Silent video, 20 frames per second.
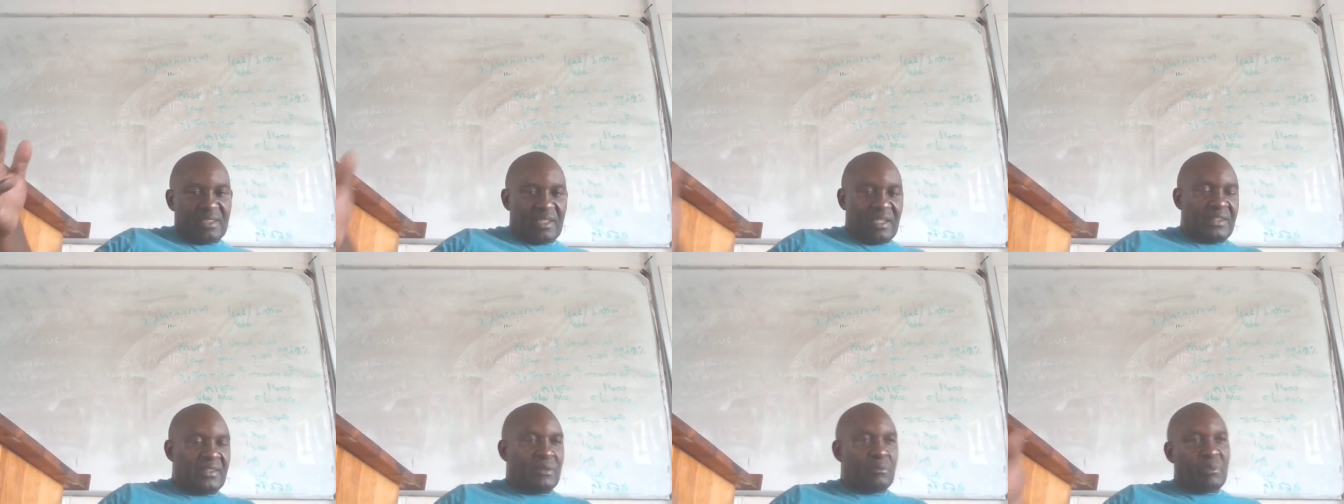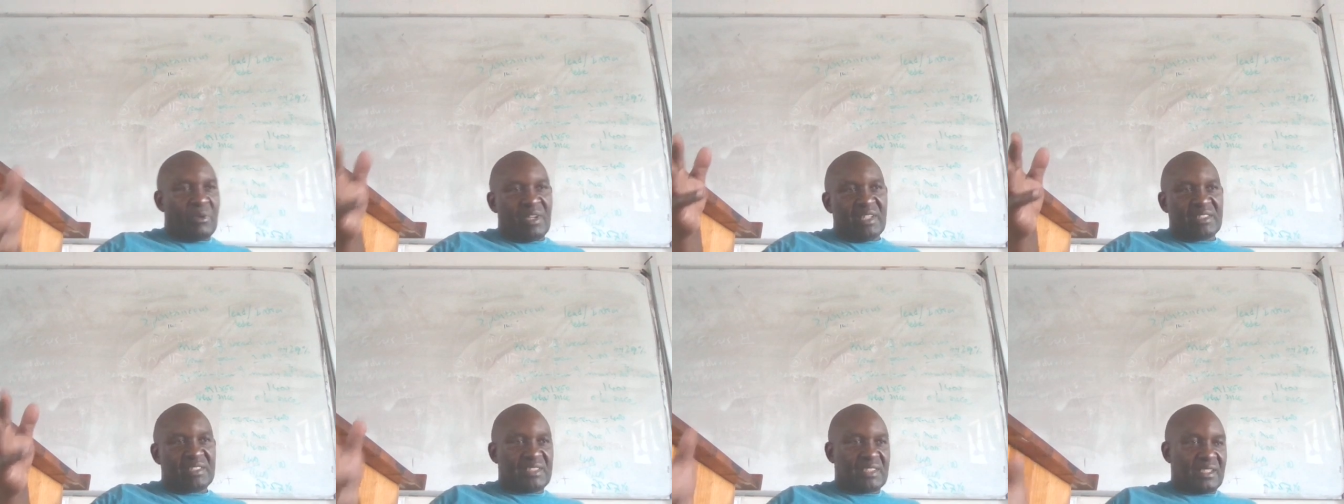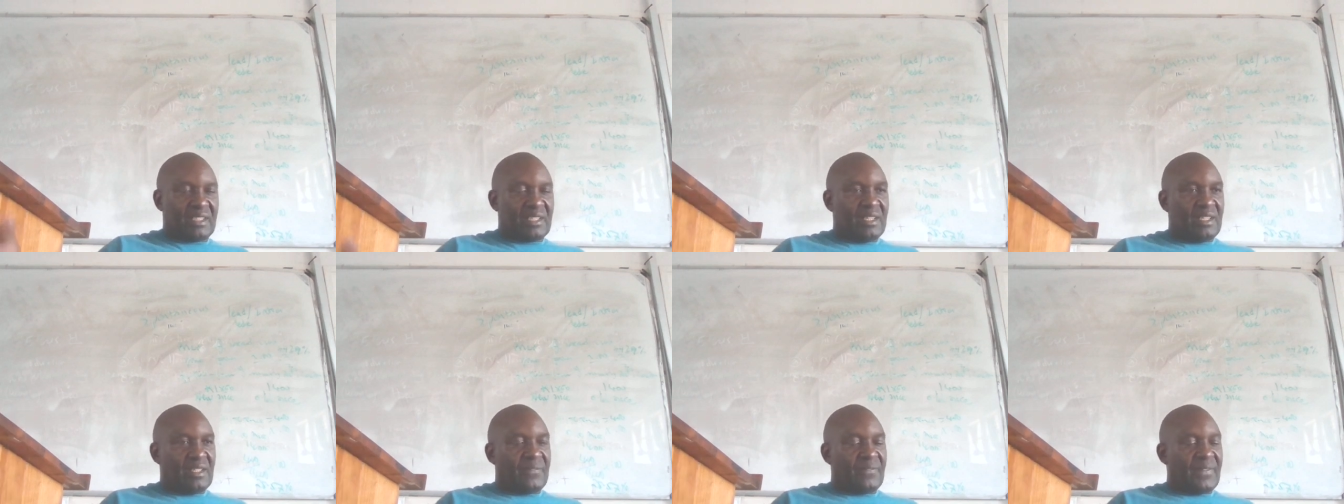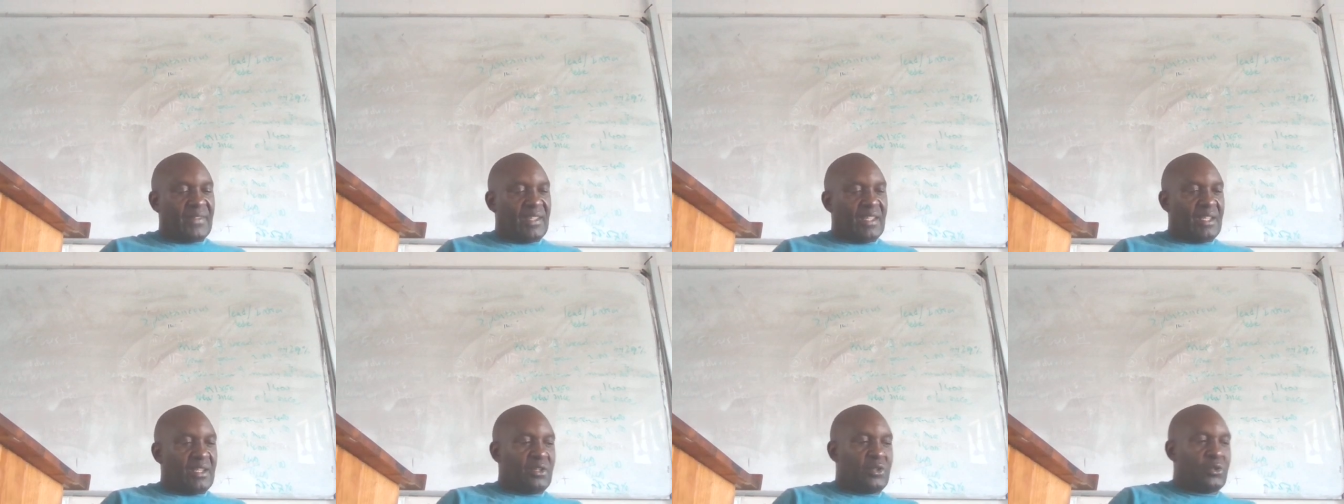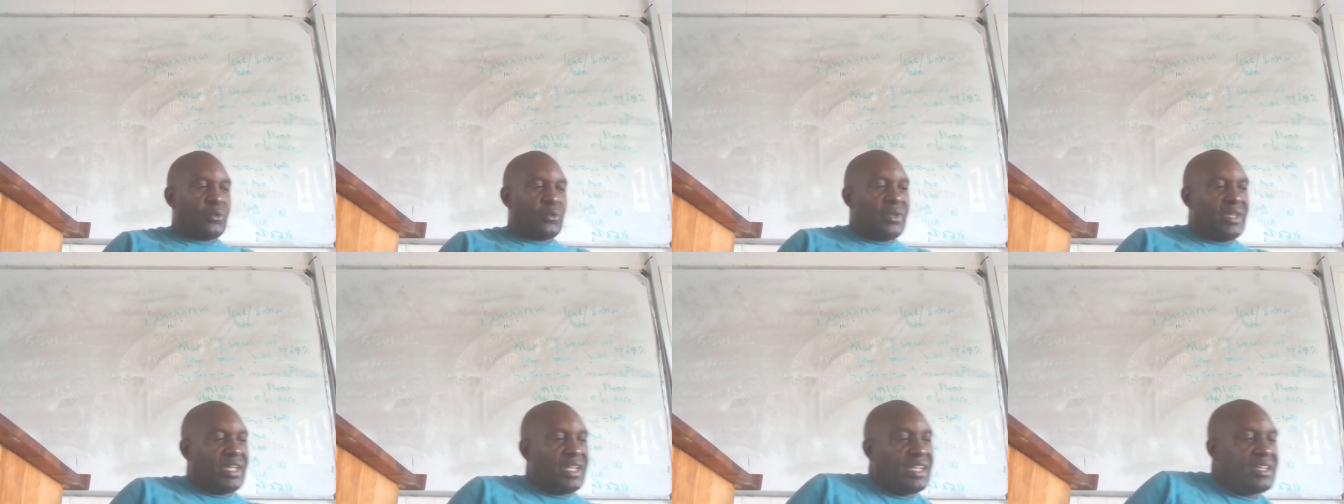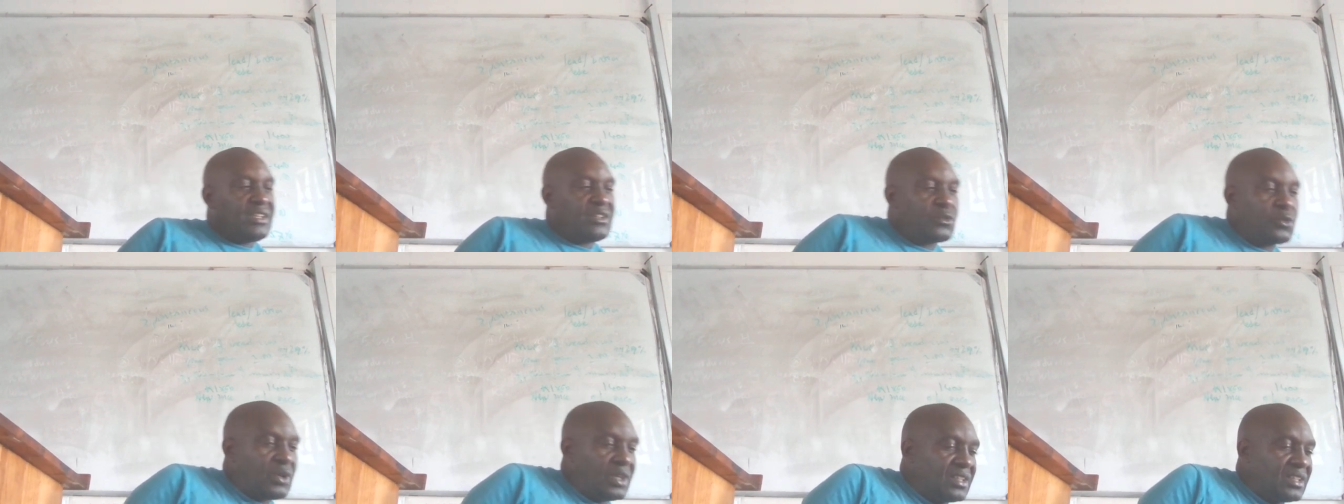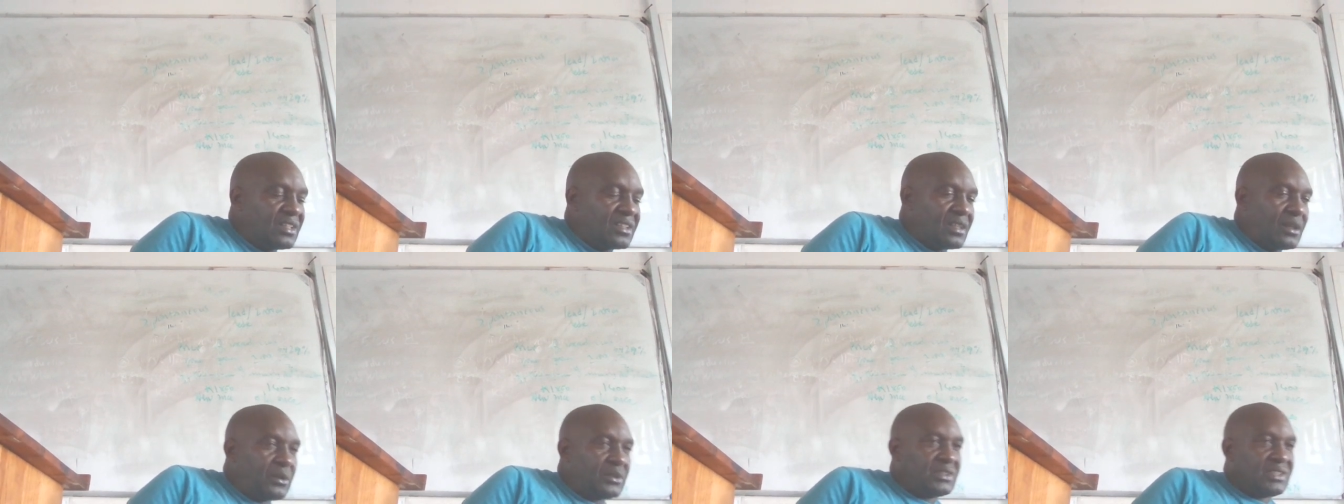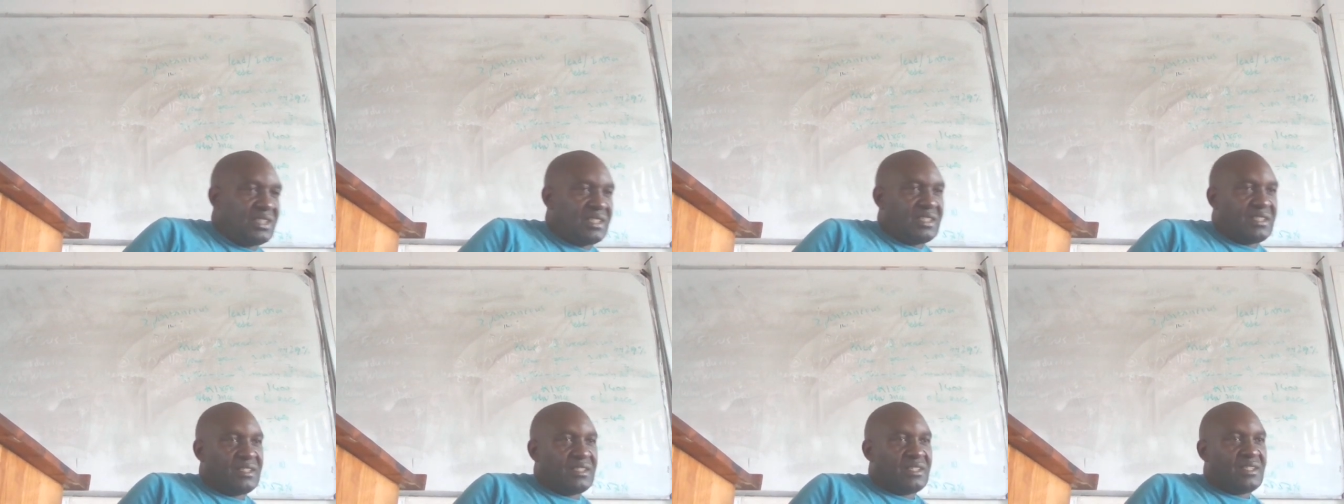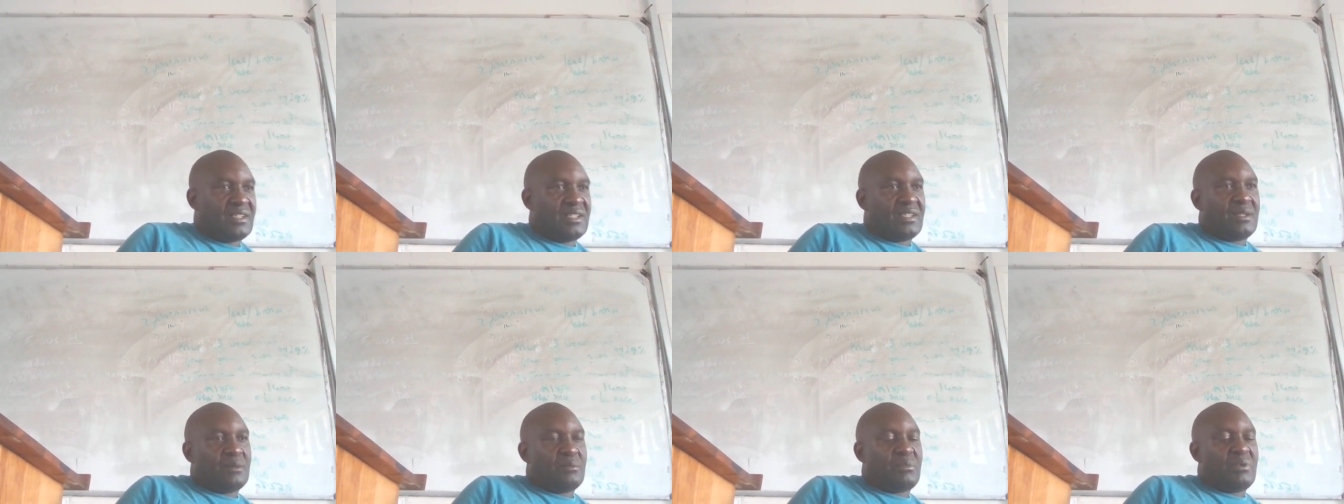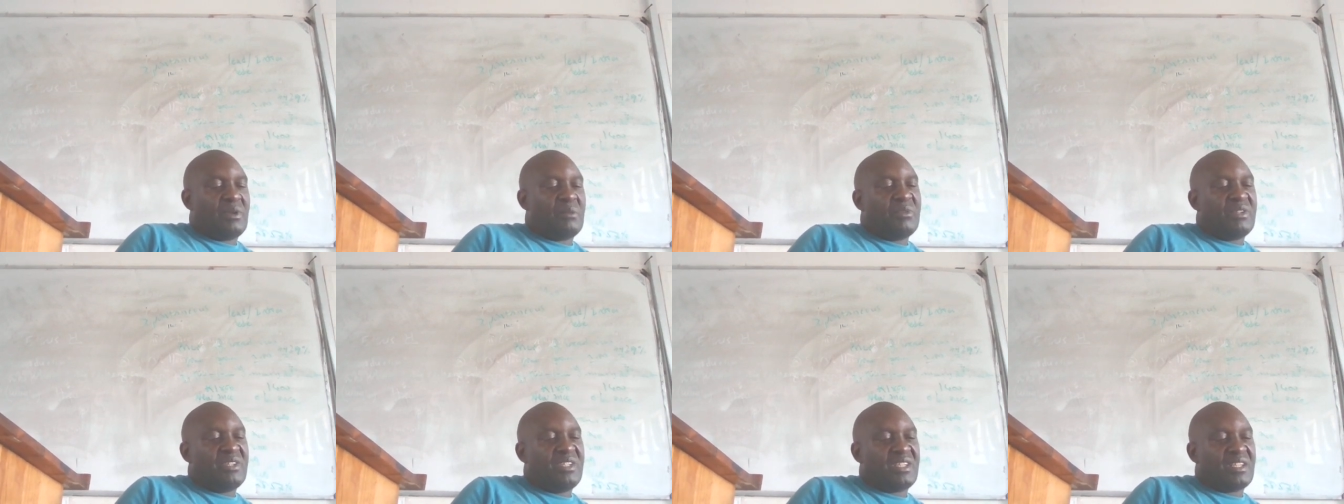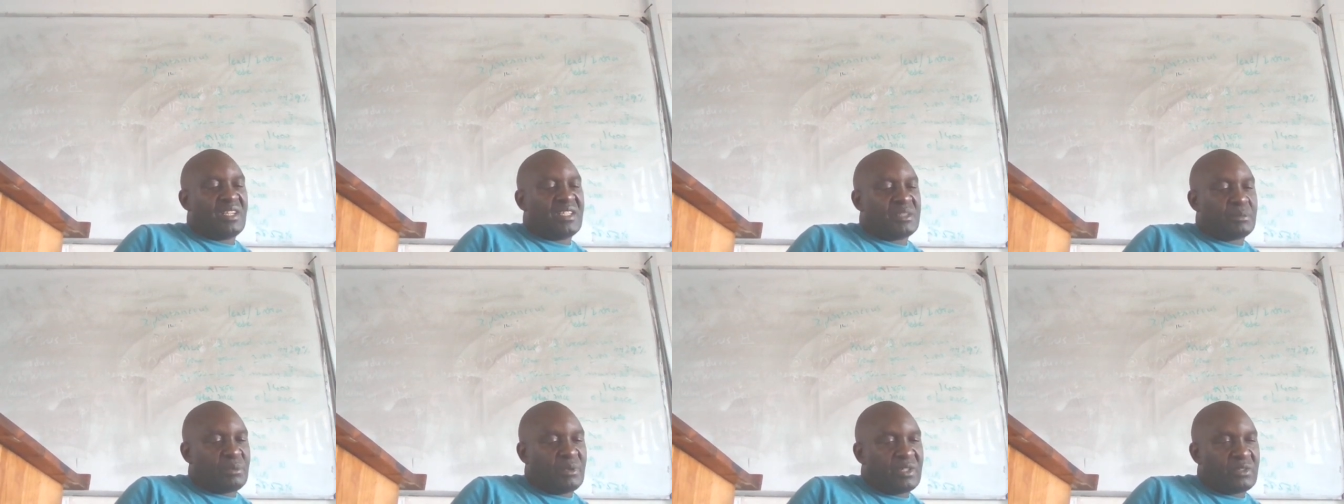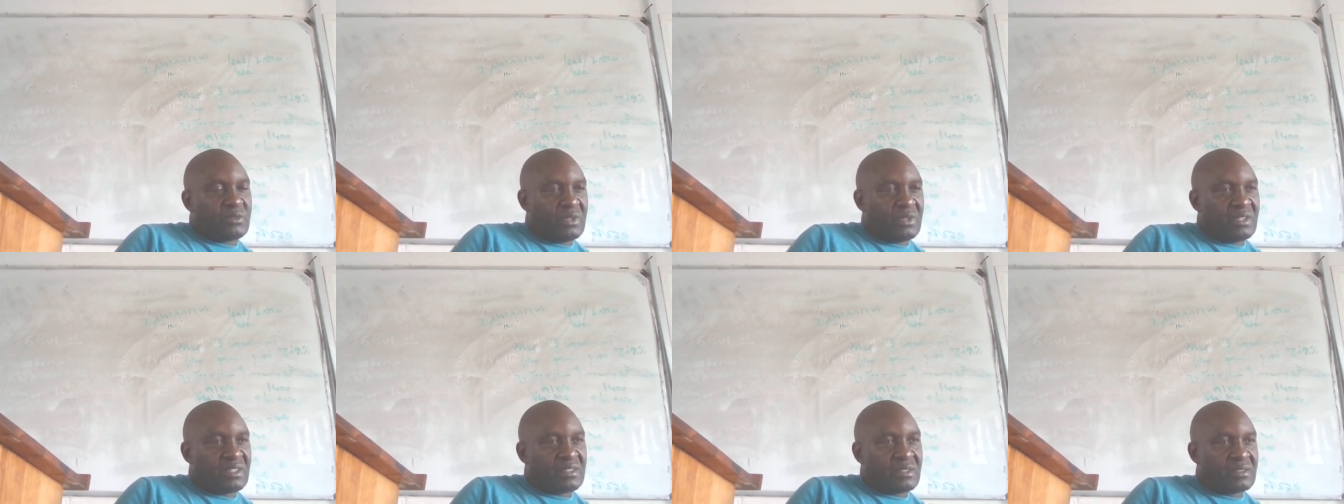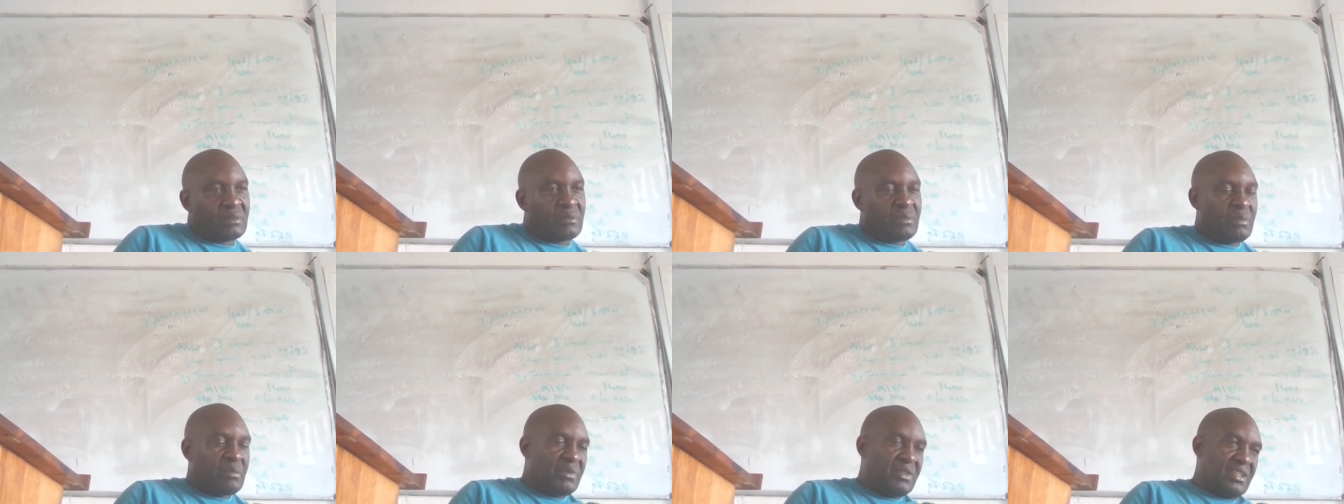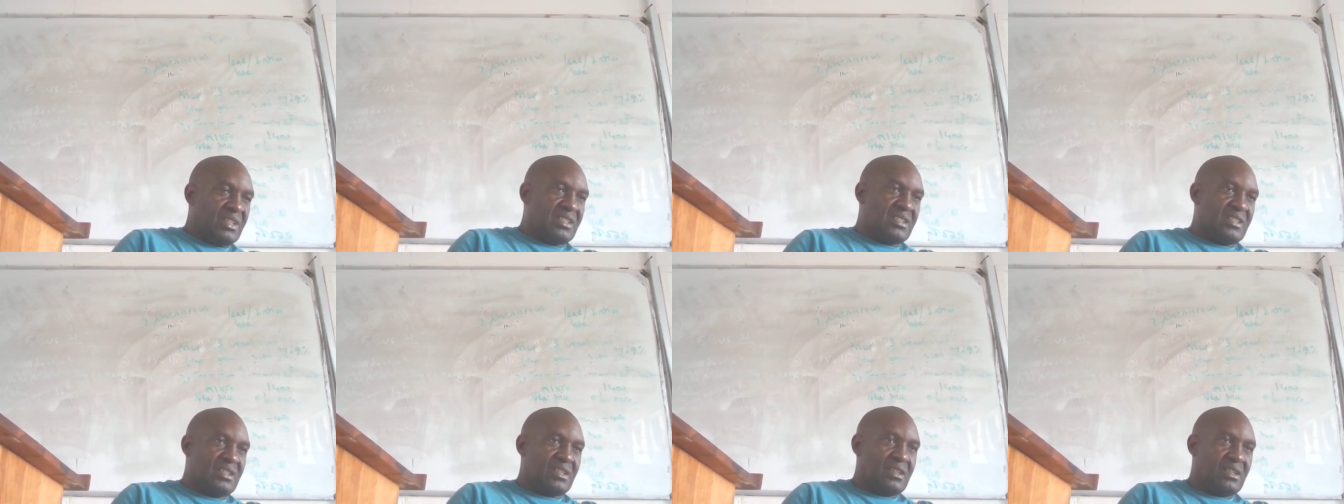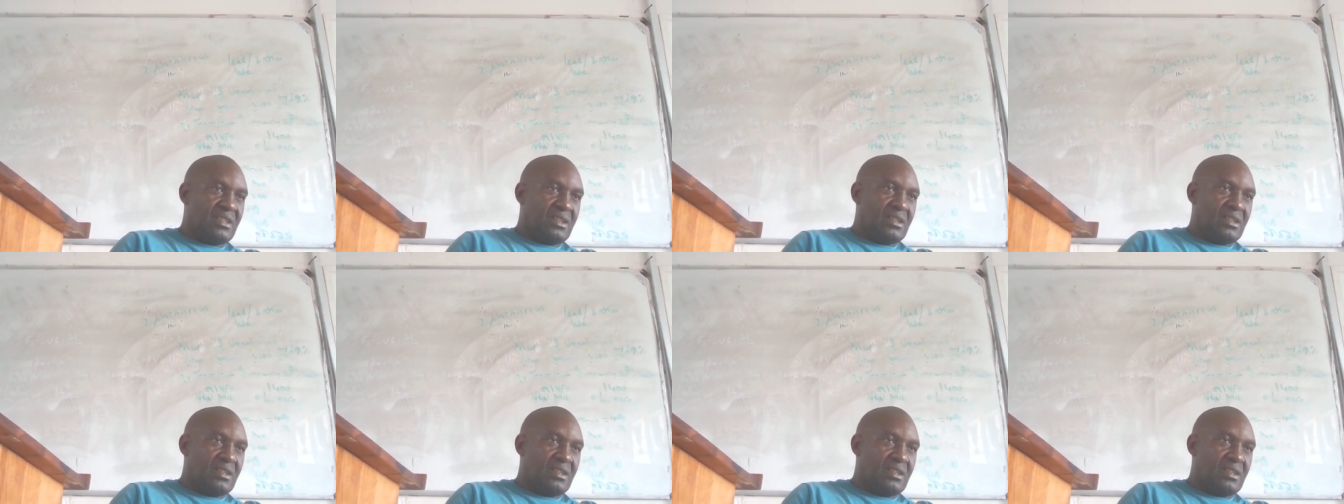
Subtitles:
Are they balancing? Do we earn 200,000 per minute and spend 200,000 per minute?